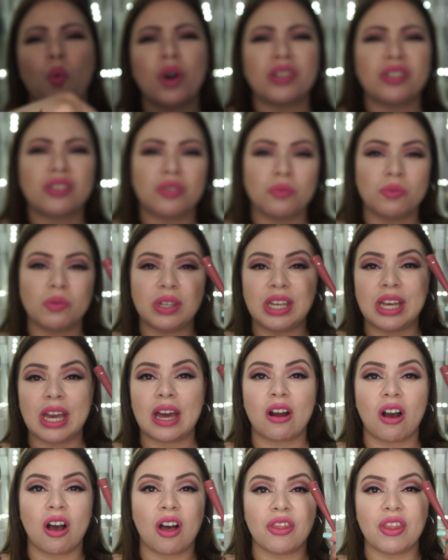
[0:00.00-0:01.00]
once you
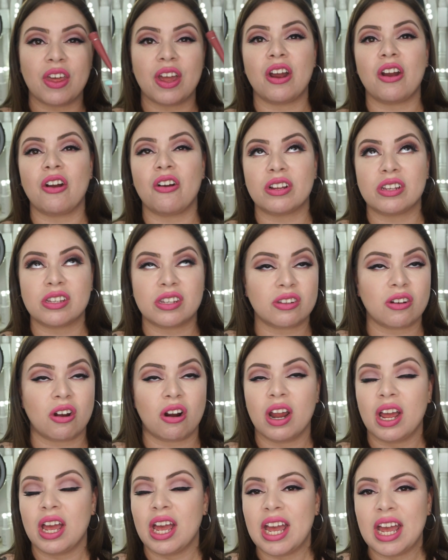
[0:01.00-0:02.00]
get on there and
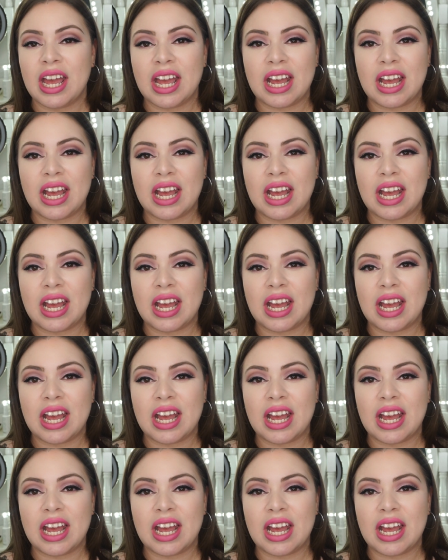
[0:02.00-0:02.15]
start,